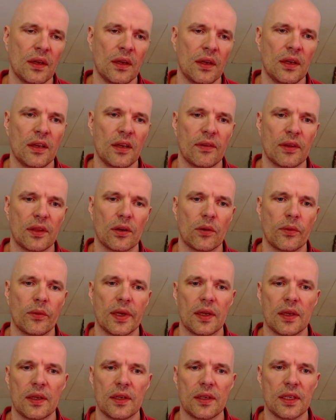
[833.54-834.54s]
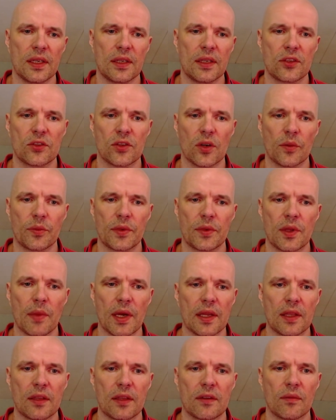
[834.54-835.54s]
even though we did stop the
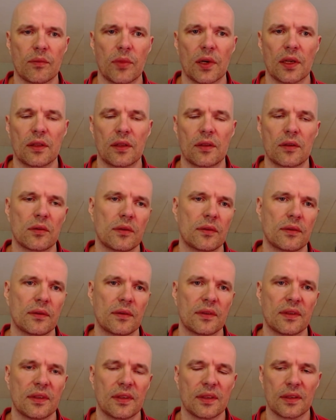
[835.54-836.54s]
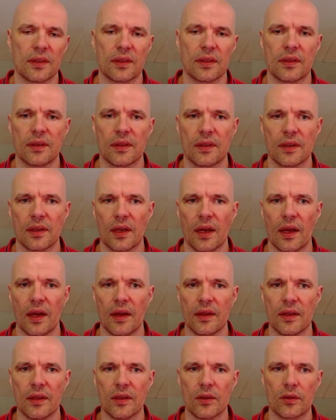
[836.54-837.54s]
mates, but I
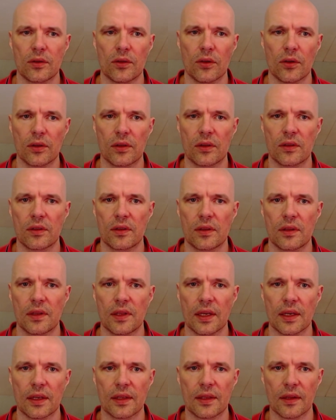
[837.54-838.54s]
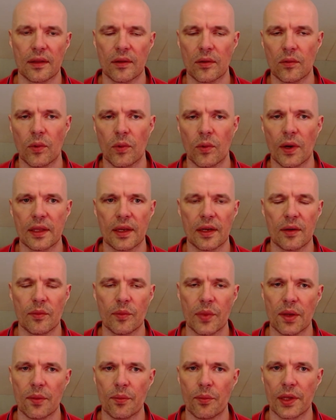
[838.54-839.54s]
did not think that white can
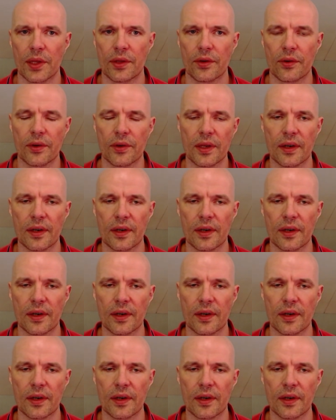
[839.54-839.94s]
be better here.